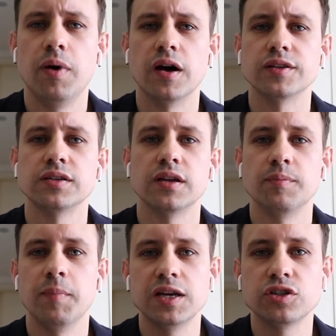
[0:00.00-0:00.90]
But
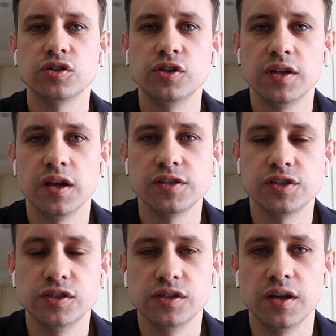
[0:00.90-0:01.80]
Make sure you don't
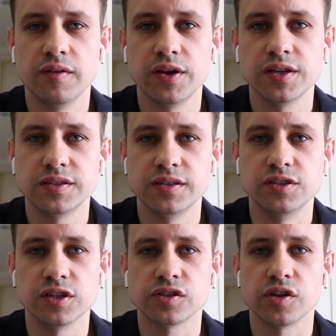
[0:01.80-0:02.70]
choose a university
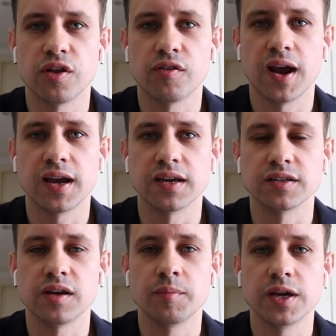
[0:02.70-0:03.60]
just on the
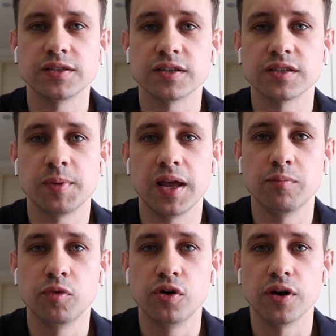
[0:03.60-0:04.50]
rankings. I'm going to
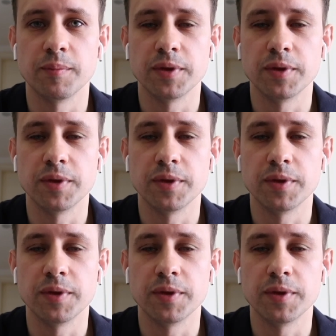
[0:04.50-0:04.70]
explain more in a